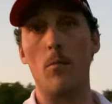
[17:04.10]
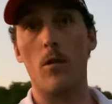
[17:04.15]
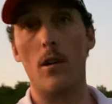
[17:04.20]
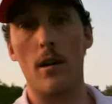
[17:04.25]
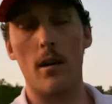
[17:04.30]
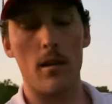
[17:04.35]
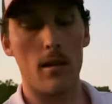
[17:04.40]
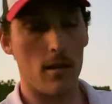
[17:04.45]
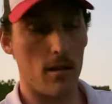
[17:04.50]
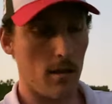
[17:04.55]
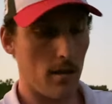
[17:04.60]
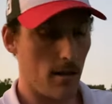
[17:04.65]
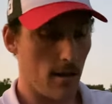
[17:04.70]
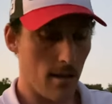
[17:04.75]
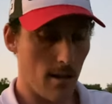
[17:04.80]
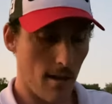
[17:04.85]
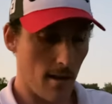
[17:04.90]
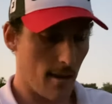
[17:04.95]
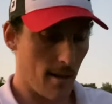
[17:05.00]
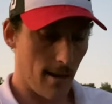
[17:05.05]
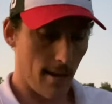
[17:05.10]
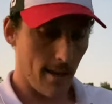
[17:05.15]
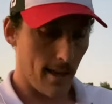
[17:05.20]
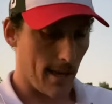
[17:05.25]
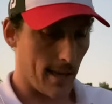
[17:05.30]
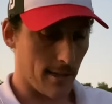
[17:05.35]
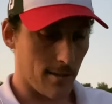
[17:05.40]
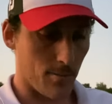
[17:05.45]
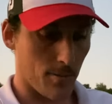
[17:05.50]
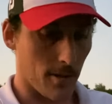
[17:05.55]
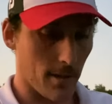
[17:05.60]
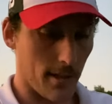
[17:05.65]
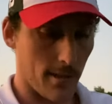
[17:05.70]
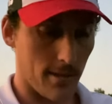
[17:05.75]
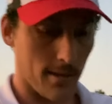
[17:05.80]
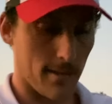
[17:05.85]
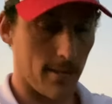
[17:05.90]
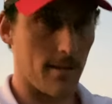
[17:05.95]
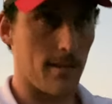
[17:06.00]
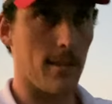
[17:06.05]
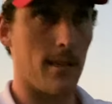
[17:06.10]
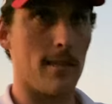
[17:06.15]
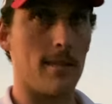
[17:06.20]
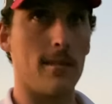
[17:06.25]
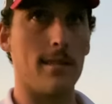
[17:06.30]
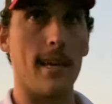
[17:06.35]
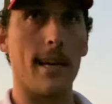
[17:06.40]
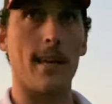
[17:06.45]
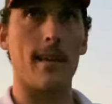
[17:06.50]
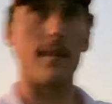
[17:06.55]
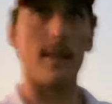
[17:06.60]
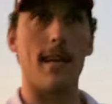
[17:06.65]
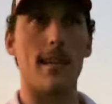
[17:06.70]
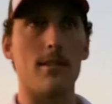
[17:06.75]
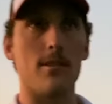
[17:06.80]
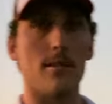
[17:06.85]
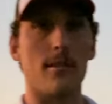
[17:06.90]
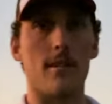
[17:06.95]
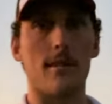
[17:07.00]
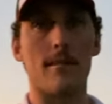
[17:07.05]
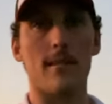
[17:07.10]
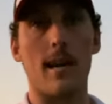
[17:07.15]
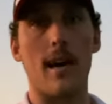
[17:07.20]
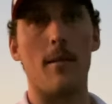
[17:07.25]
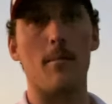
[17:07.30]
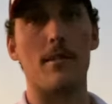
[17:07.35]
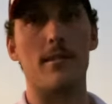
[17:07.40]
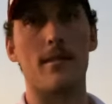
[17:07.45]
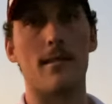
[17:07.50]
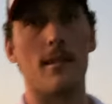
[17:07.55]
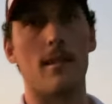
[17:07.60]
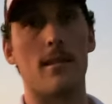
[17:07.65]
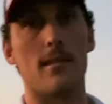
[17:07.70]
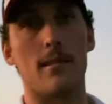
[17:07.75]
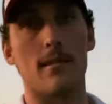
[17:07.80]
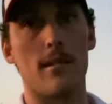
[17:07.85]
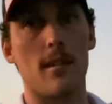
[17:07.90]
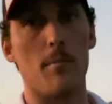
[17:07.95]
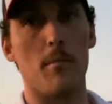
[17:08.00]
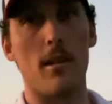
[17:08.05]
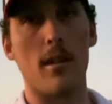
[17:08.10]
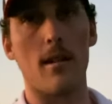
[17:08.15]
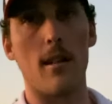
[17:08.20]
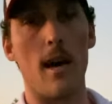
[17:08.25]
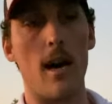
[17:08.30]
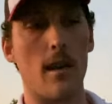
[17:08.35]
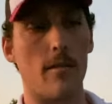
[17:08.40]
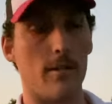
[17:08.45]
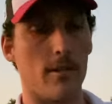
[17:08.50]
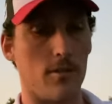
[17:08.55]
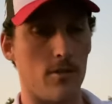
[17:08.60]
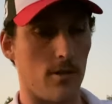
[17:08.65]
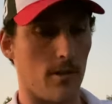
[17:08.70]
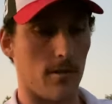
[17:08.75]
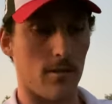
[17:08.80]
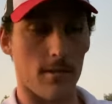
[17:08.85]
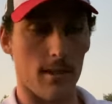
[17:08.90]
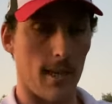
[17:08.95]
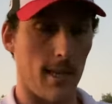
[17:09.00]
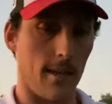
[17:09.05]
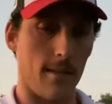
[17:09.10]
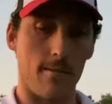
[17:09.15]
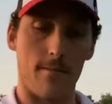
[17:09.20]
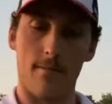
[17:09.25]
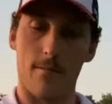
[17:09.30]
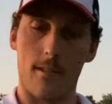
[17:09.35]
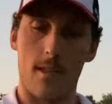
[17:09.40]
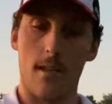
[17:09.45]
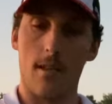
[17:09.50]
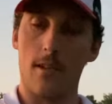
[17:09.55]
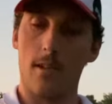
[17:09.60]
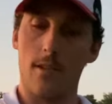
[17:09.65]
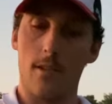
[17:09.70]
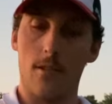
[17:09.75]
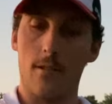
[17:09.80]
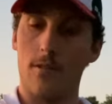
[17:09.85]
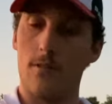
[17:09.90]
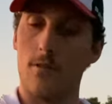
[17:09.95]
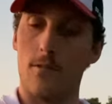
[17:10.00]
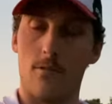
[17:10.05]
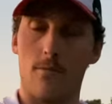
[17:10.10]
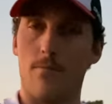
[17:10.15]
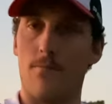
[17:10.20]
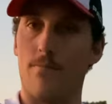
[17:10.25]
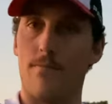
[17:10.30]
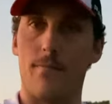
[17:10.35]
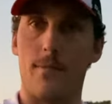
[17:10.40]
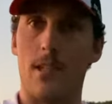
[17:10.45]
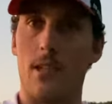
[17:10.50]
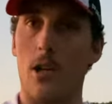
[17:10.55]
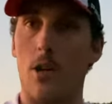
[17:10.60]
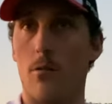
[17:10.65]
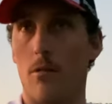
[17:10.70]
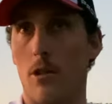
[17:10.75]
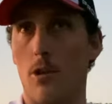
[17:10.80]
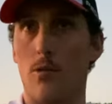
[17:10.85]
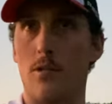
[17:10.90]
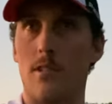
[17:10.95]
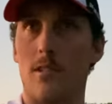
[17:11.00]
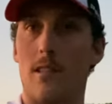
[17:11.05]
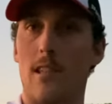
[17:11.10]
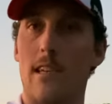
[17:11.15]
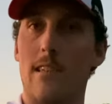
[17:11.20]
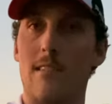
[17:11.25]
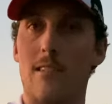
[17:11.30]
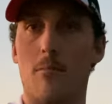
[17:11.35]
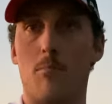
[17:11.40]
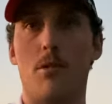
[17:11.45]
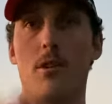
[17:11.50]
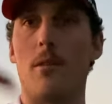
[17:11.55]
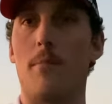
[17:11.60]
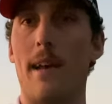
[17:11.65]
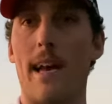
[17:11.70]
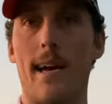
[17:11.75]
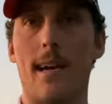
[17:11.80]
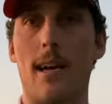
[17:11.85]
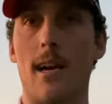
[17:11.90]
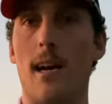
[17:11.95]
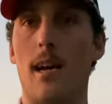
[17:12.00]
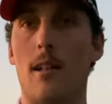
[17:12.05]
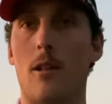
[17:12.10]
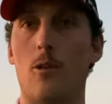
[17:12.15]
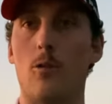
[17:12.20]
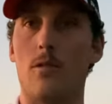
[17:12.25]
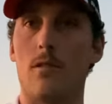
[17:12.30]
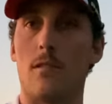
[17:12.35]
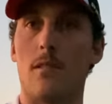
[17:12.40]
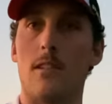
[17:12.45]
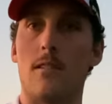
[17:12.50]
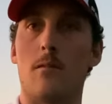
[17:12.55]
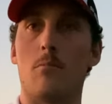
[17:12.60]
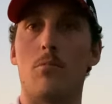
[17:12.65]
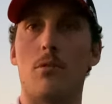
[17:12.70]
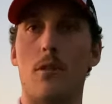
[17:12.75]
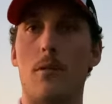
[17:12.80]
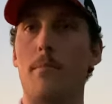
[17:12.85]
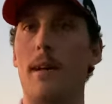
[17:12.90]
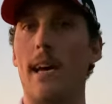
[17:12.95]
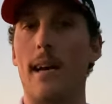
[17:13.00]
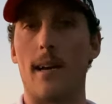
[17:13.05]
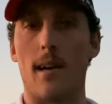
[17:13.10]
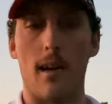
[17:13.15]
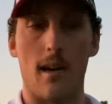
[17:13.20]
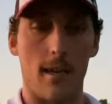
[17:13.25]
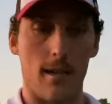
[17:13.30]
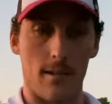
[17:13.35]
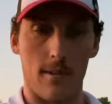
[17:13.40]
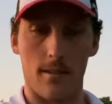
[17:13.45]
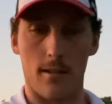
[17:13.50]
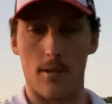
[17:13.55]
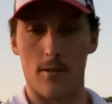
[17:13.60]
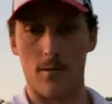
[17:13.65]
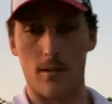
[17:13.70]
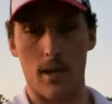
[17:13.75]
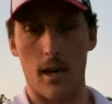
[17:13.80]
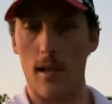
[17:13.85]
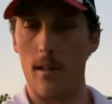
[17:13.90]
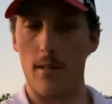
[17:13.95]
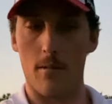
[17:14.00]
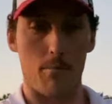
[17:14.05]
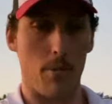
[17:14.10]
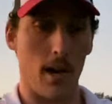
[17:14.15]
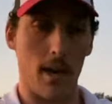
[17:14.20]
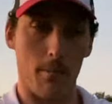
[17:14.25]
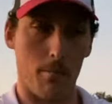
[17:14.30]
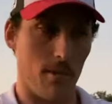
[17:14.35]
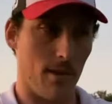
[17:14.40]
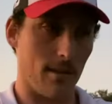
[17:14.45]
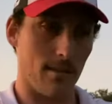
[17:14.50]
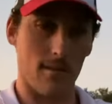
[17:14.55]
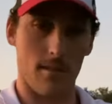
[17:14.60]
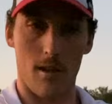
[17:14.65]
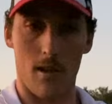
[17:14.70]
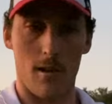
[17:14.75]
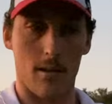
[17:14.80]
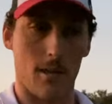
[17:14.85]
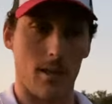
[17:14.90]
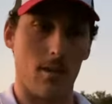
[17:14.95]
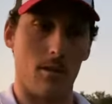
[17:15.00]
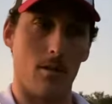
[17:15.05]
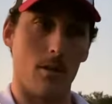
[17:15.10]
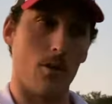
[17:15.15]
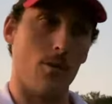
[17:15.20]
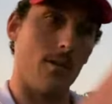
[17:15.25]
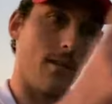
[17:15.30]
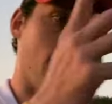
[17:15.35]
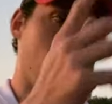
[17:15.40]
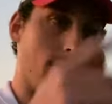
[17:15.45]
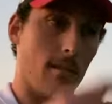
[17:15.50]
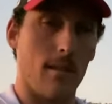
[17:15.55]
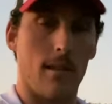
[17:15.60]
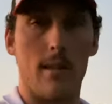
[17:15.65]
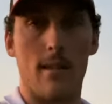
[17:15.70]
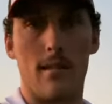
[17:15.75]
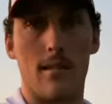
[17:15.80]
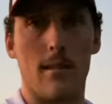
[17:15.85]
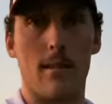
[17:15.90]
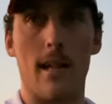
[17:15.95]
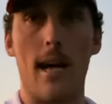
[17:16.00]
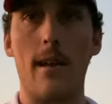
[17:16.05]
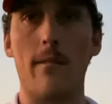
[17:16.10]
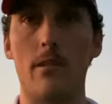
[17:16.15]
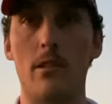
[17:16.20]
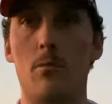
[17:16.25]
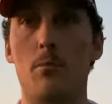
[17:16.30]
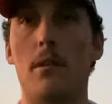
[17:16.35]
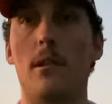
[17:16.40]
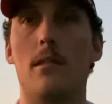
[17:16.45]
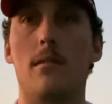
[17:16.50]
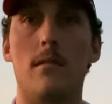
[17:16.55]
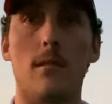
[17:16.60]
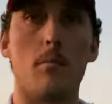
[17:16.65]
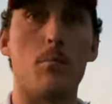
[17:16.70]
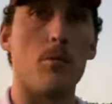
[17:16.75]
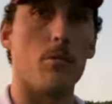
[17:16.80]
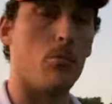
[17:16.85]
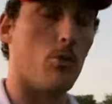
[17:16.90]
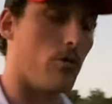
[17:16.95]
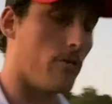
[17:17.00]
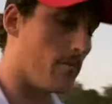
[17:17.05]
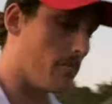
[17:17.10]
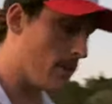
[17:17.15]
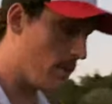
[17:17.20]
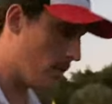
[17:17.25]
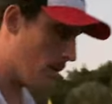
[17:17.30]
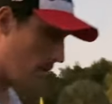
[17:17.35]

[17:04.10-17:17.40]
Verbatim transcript: well, mm-hmm it's really just it's second nature and it's common sense. I mean, a lot of it's just like you know, loosen this and put it back on, loosen this and put it back on, or you know, cut the pipe this long and glue it into the. A lot of it's pretty simple movement.